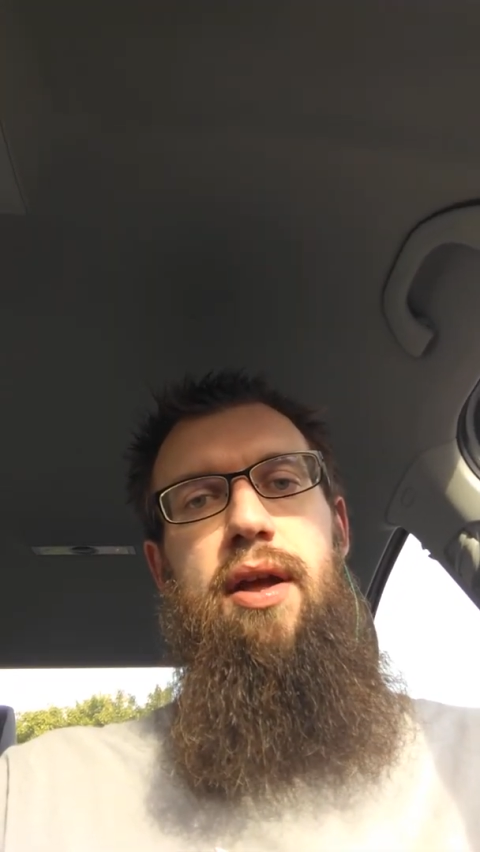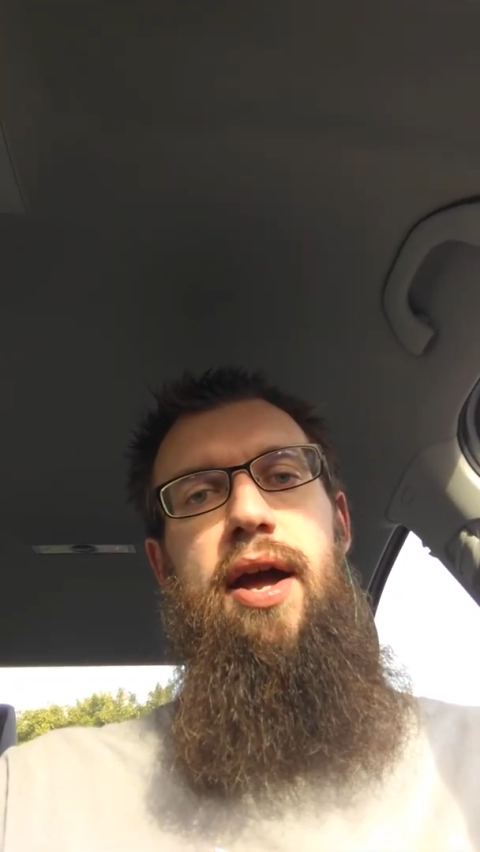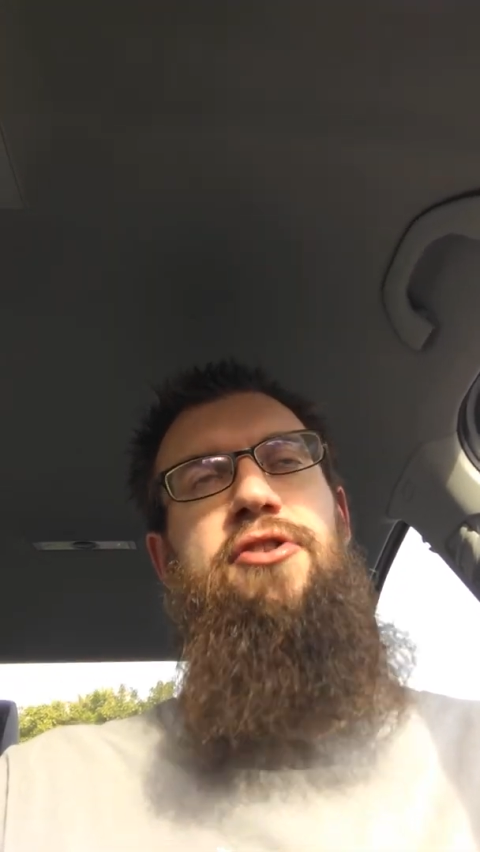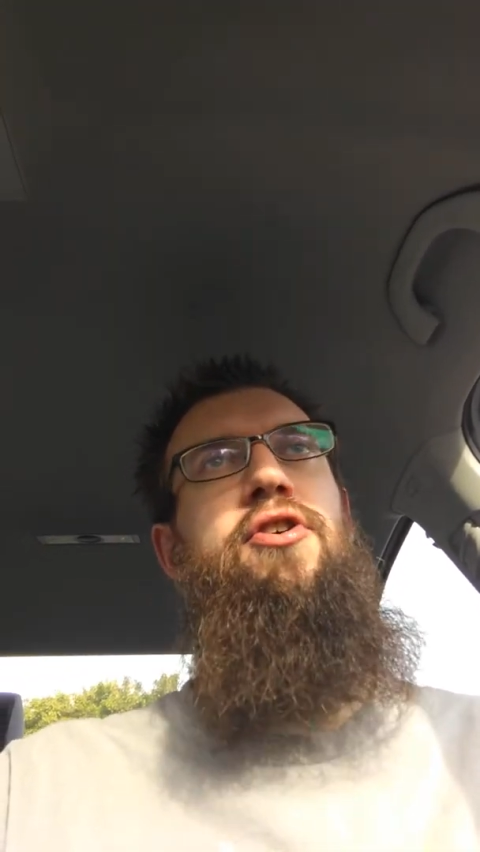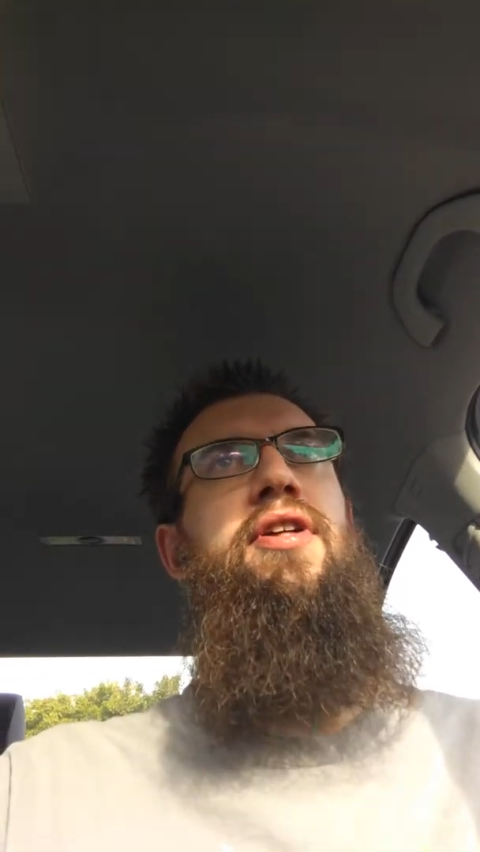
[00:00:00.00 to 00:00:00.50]

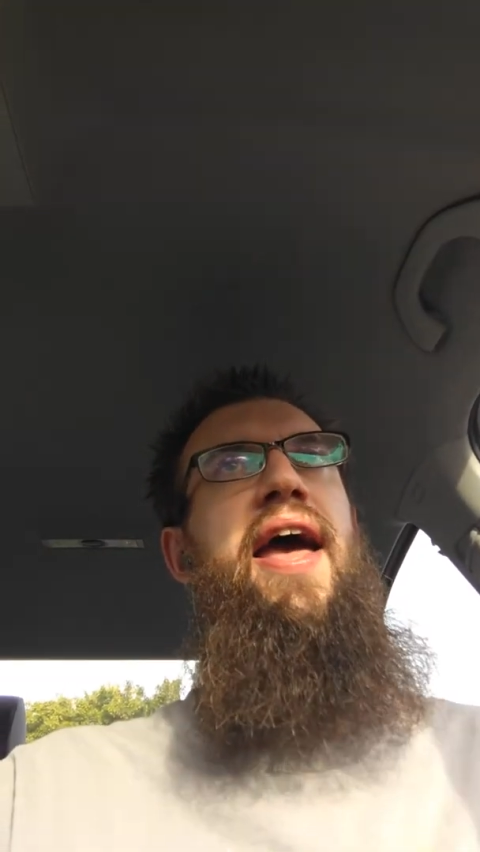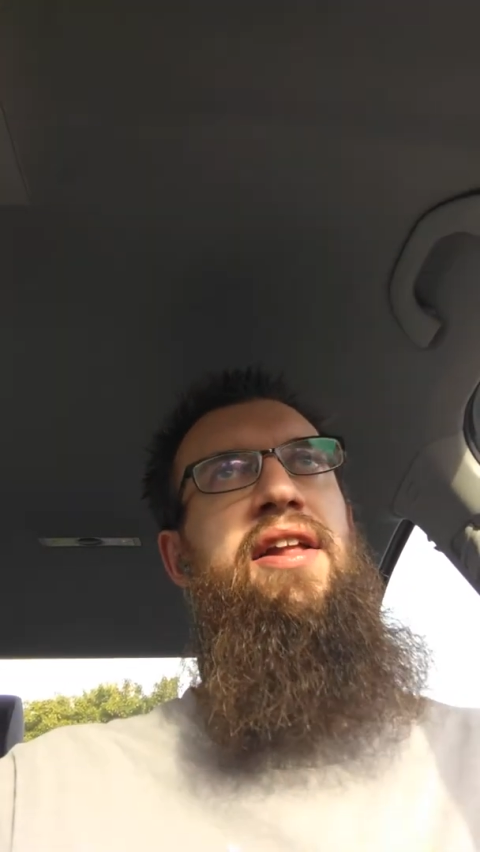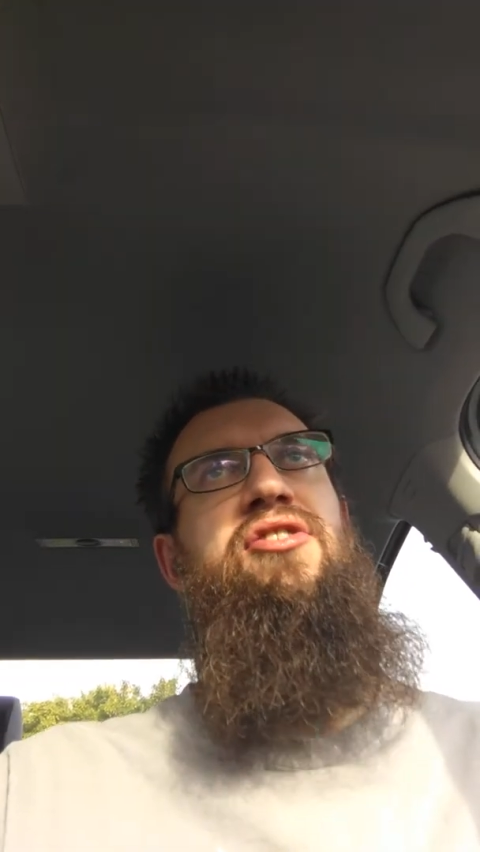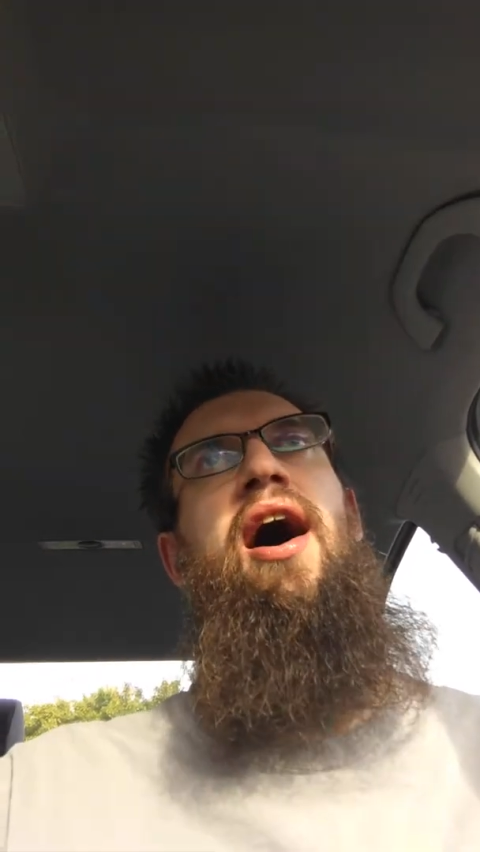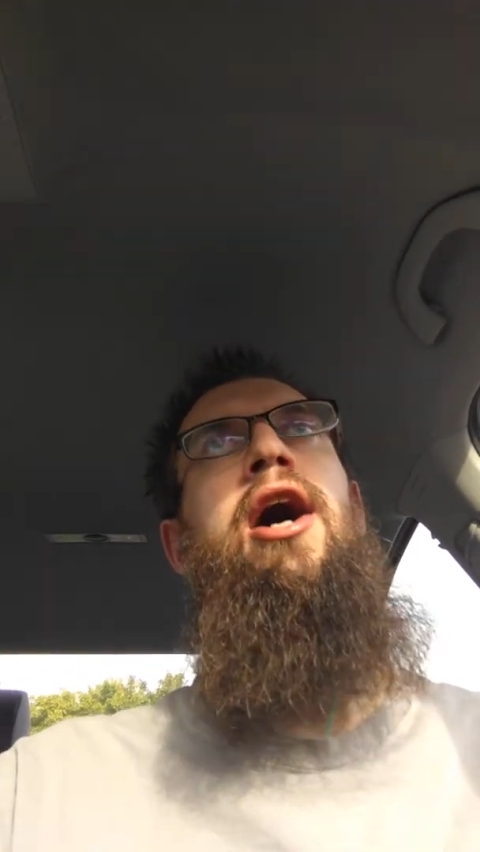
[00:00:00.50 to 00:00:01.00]
into the
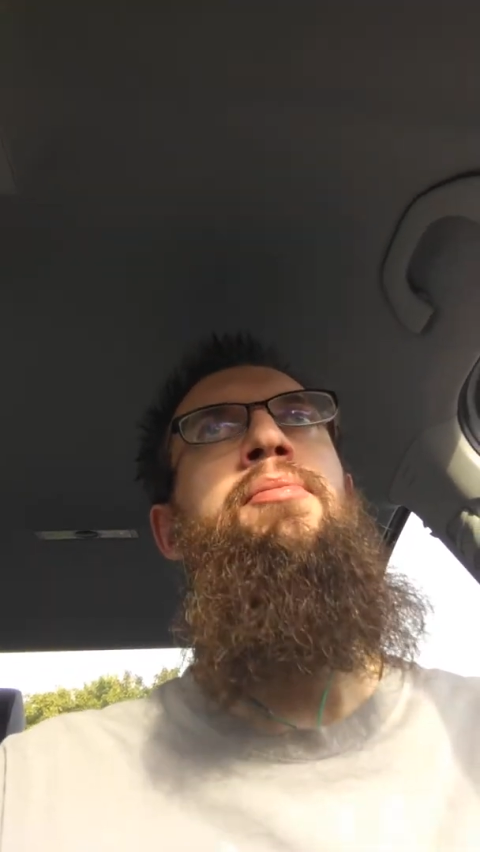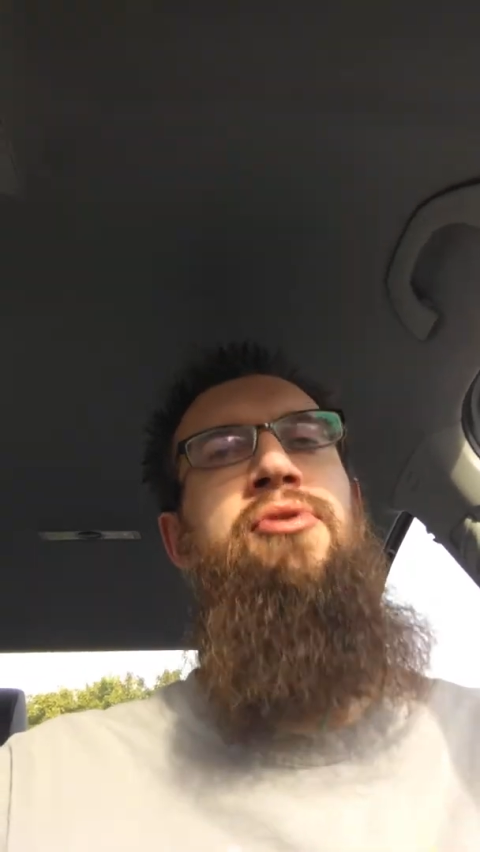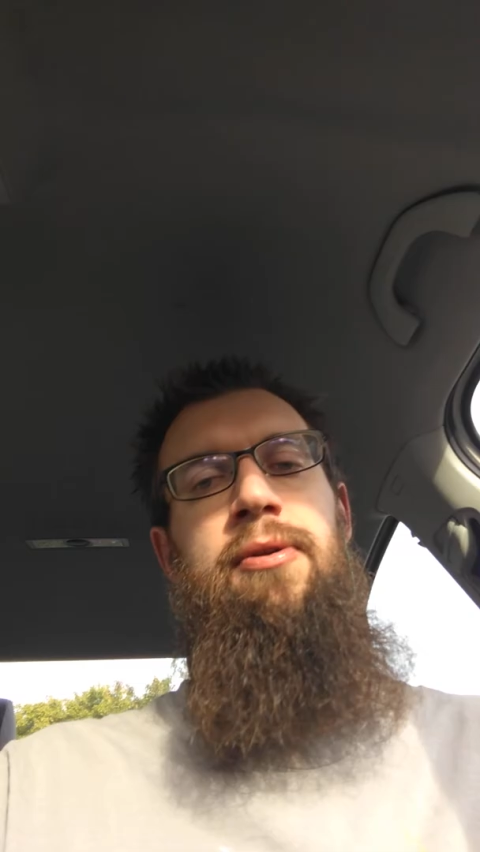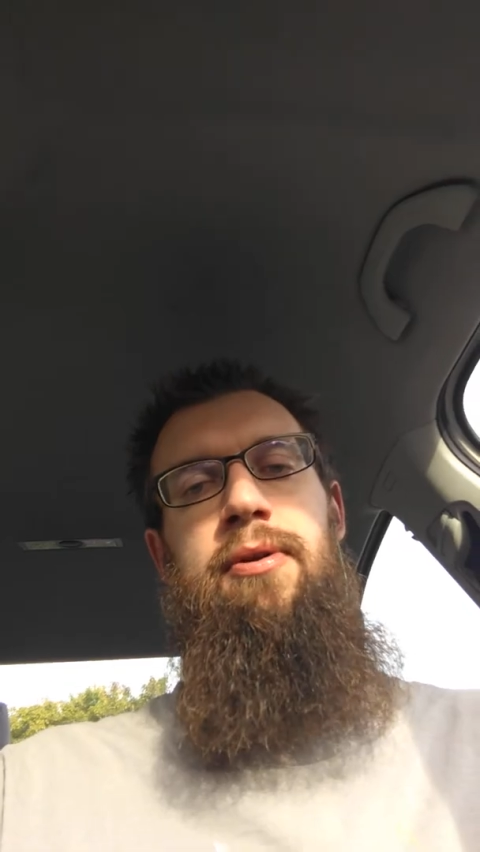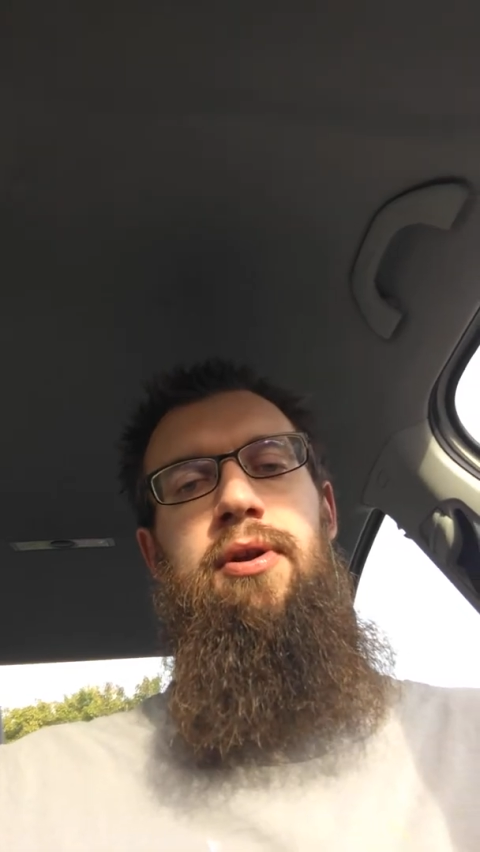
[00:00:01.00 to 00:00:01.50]
end times.